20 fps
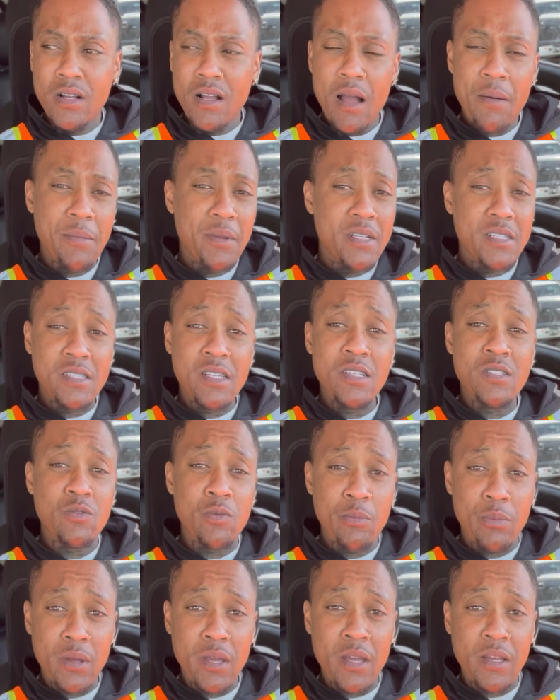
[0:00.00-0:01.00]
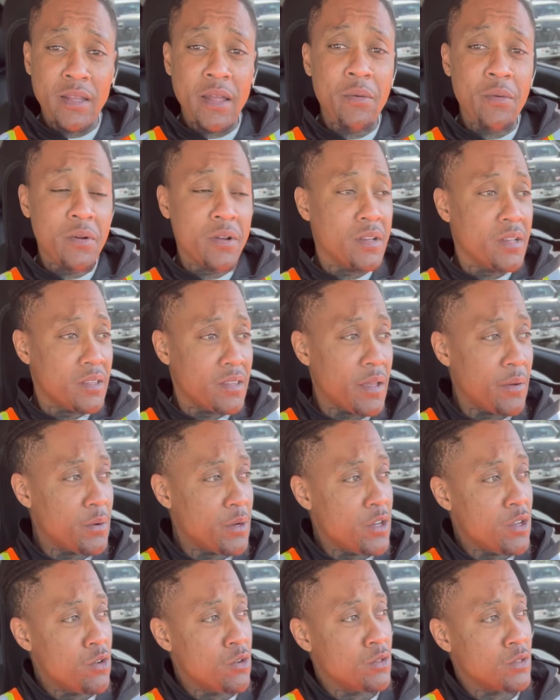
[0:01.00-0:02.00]
I mean, these things were big. They were
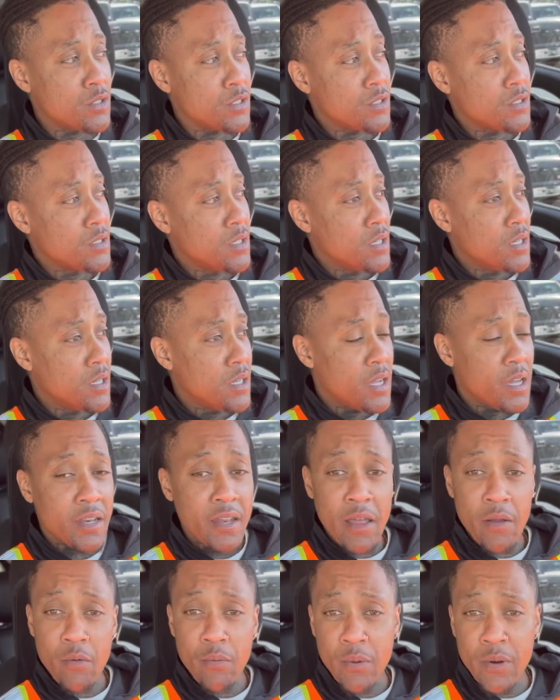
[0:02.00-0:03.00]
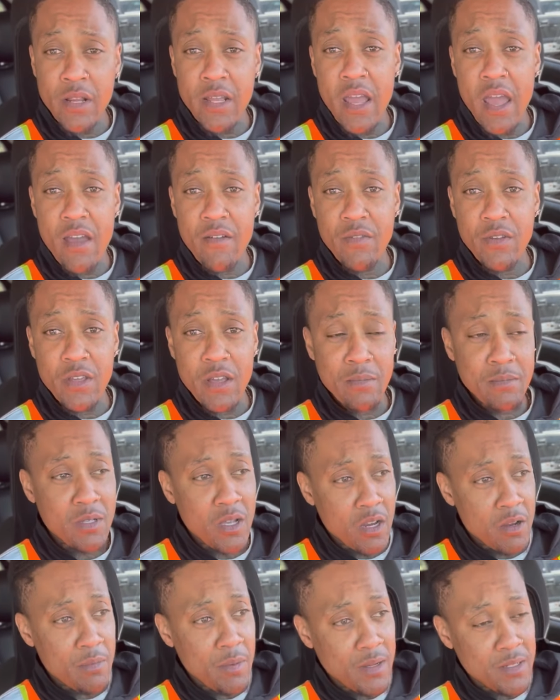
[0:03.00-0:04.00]
huge, and they were pretty heavy. I'm
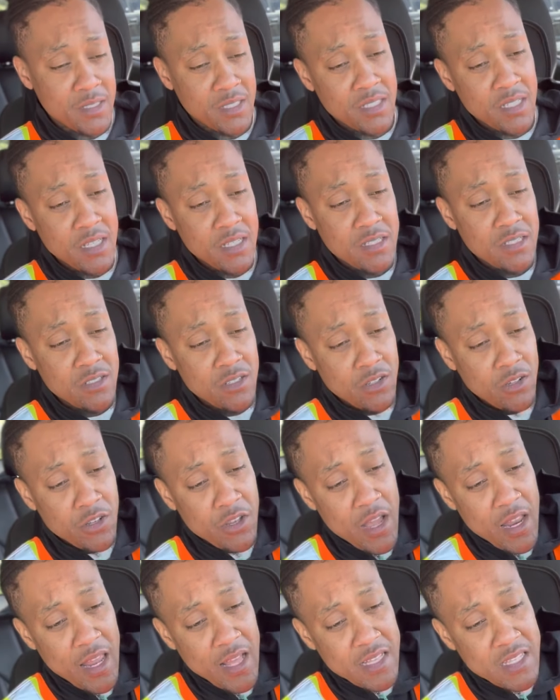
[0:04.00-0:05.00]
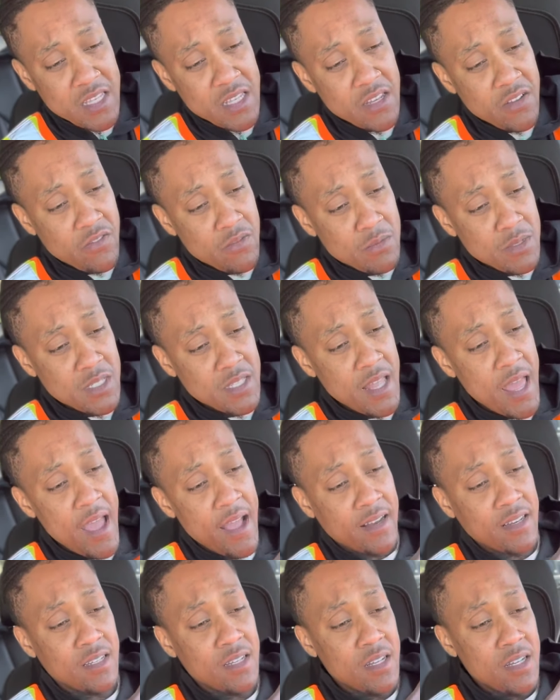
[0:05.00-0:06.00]
talking about 6, you know, you got like 10 of them
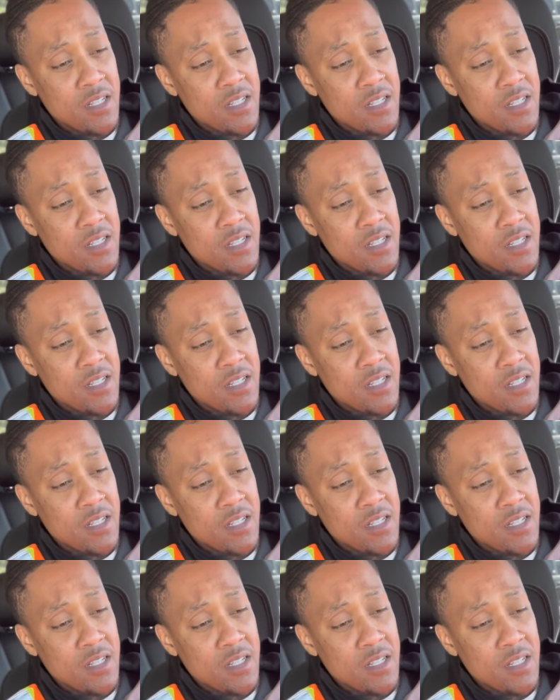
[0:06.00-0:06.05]
stacked.